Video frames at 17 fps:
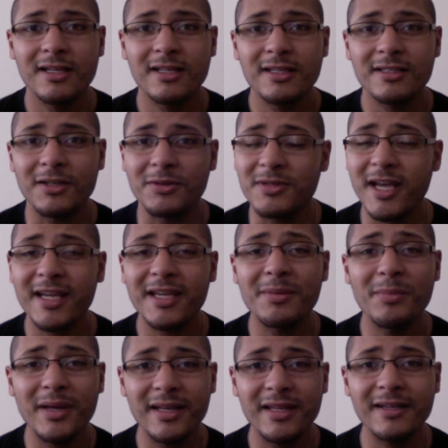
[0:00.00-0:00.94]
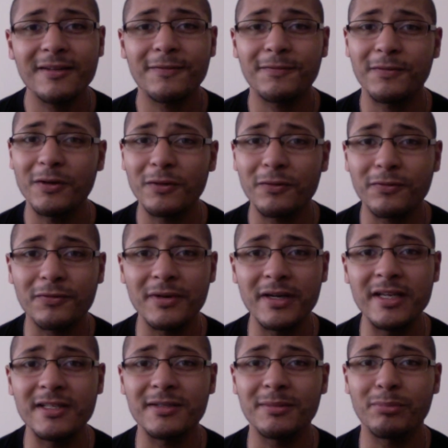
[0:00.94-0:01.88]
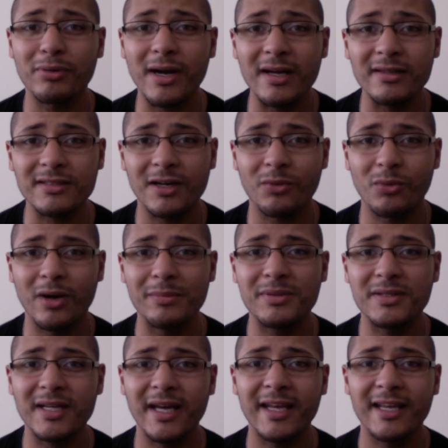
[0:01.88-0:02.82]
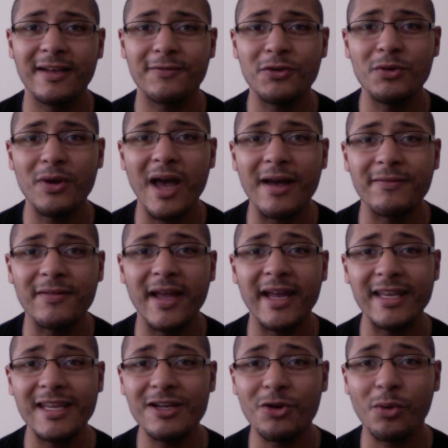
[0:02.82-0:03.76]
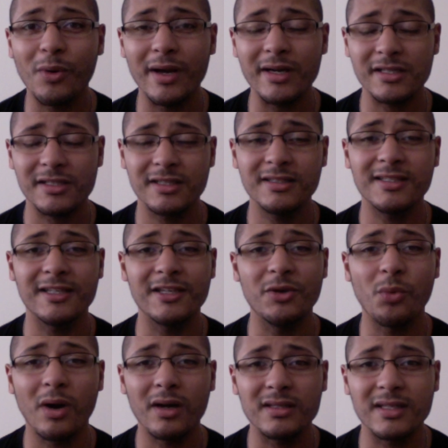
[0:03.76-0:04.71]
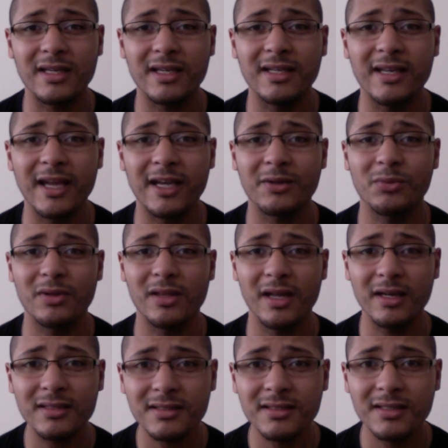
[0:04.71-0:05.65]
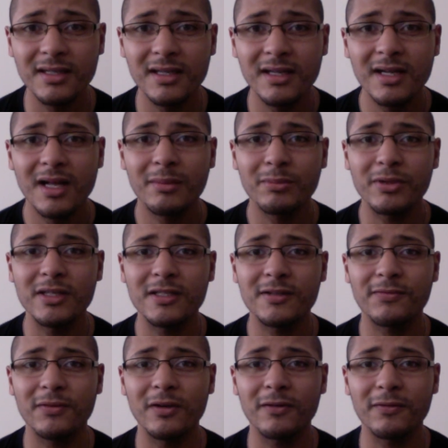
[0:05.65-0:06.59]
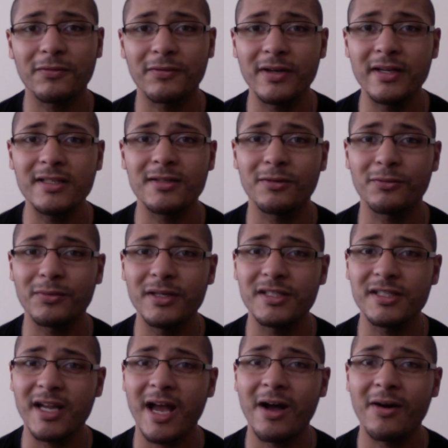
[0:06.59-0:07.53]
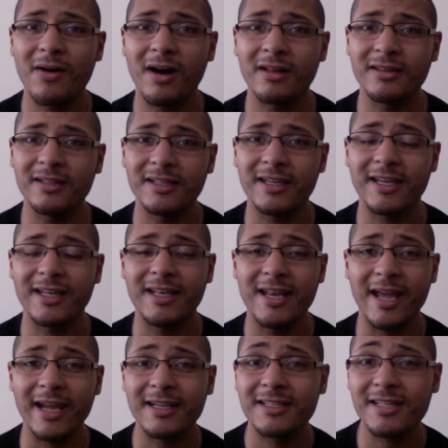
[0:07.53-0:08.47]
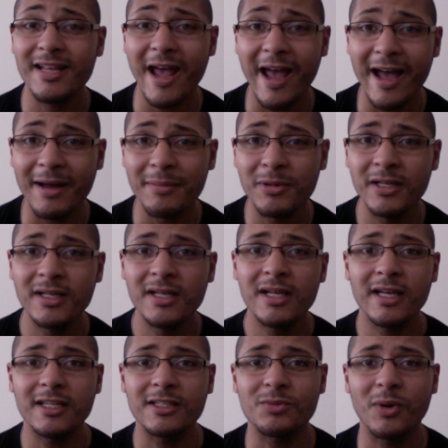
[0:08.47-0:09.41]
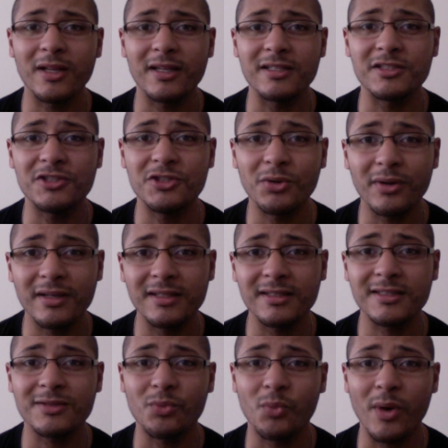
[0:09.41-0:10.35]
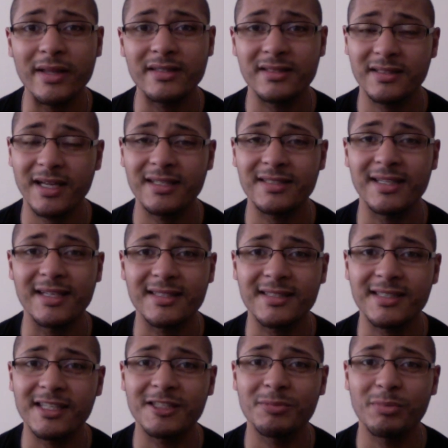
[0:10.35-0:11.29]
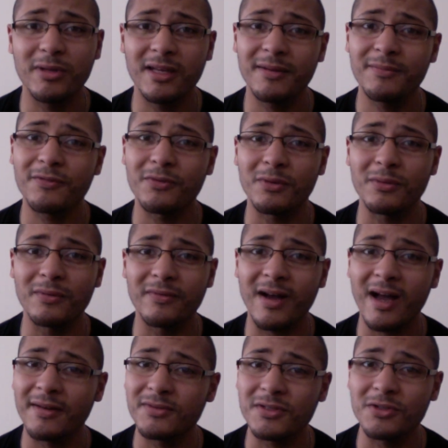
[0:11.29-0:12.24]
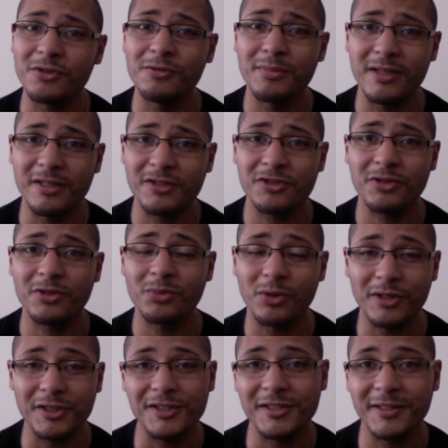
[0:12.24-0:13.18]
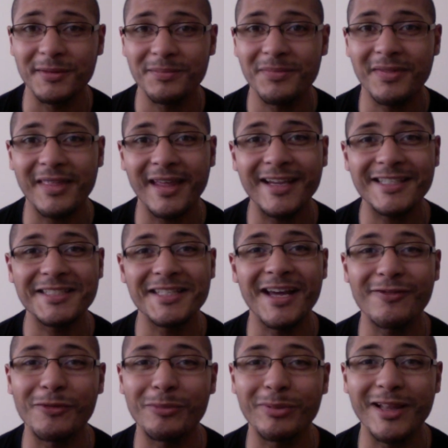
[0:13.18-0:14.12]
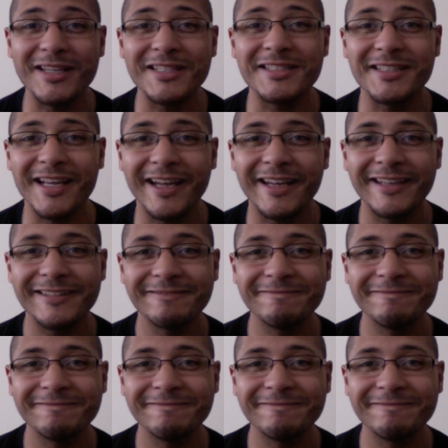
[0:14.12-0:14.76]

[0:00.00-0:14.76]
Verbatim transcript: So take a minute, feel free to browse our website, and if you have any questions and you want to connect with us, please feel free to reach out on the Connect tab, as well as join us Wednesdays at 6 p.m. for Revive Student Ministry Worship. Thanks and have a blessed day.